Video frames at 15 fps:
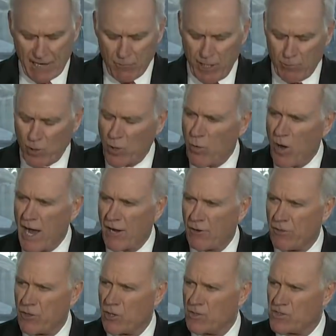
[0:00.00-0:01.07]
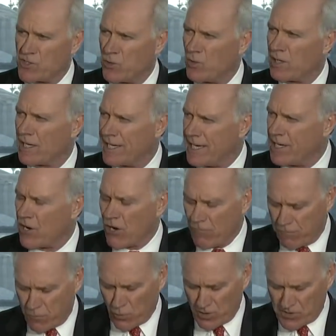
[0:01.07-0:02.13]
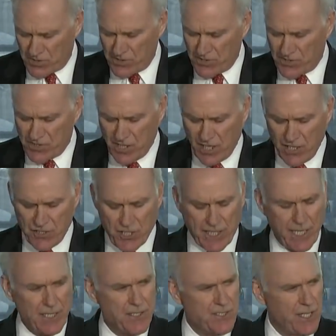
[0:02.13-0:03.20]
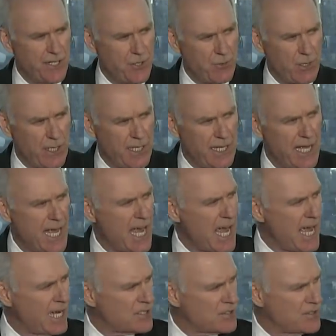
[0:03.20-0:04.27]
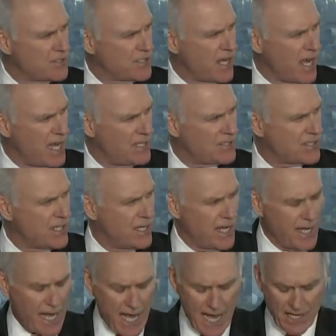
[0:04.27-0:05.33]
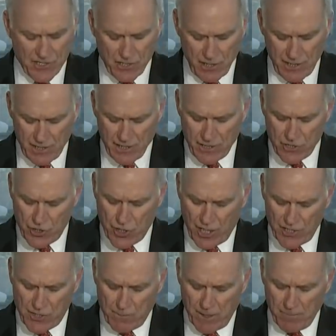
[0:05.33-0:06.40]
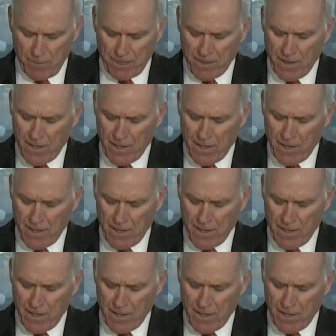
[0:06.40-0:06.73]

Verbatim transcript: And we require those who lead our forces to continually exercise excellent judgment.